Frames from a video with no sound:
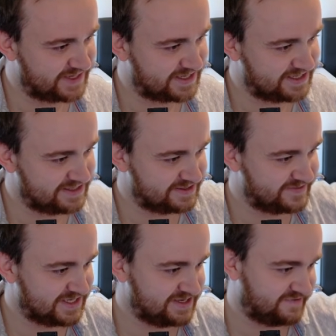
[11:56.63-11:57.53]

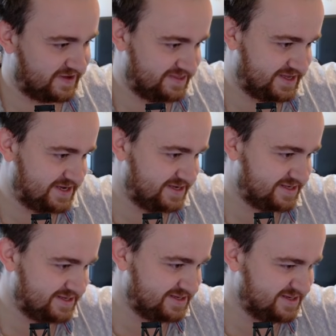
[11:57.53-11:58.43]
We can defend that.
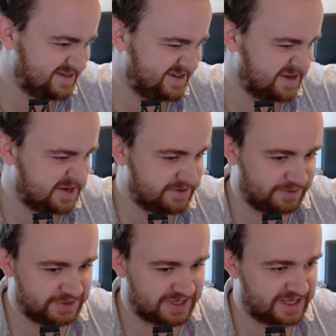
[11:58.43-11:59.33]
No, I
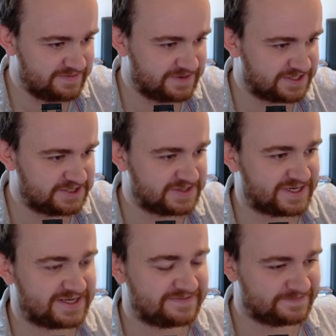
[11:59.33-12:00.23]
want to keep my 2k.